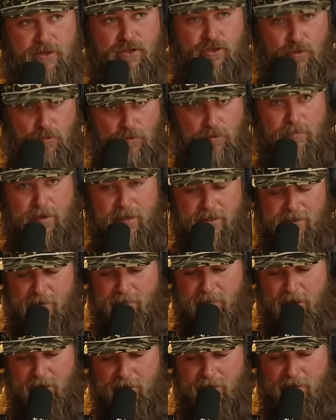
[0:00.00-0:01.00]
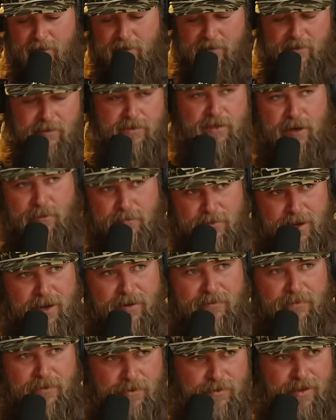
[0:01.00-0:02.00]
sure because I'm like, this is the
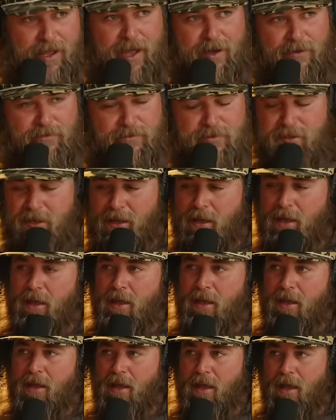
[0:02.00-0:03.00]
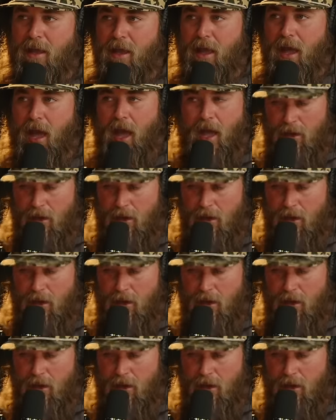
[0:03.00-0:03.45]
Terminator of all coyotes. I